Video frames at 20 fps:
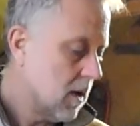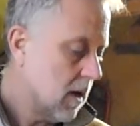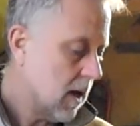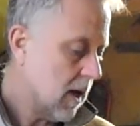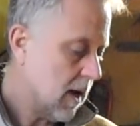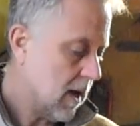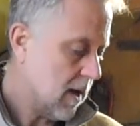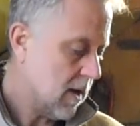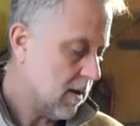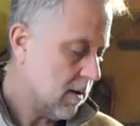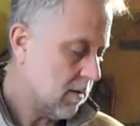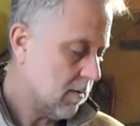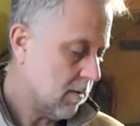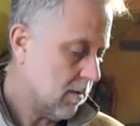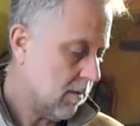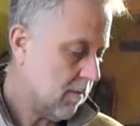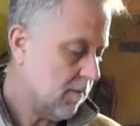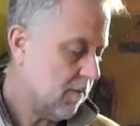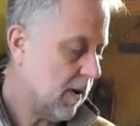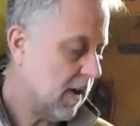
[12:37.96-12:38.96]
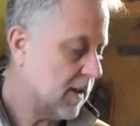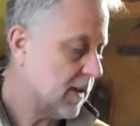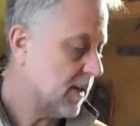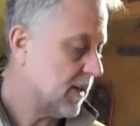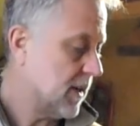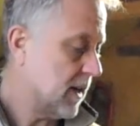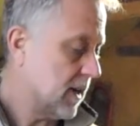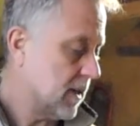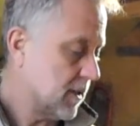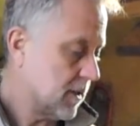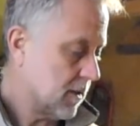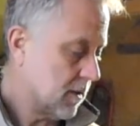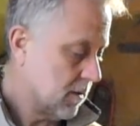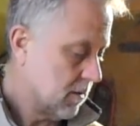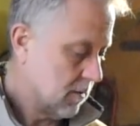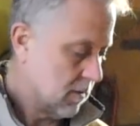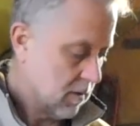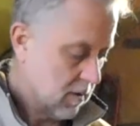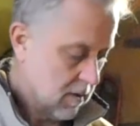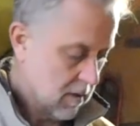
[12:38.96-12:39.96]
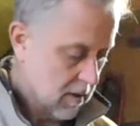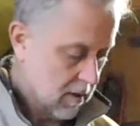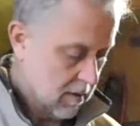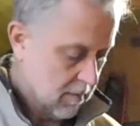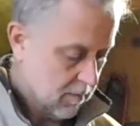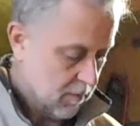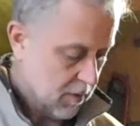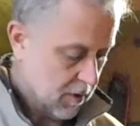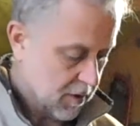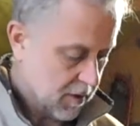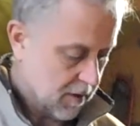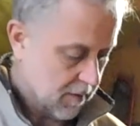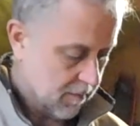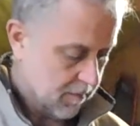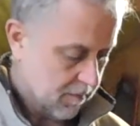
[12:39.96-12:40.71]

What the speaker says: And in fact it does. But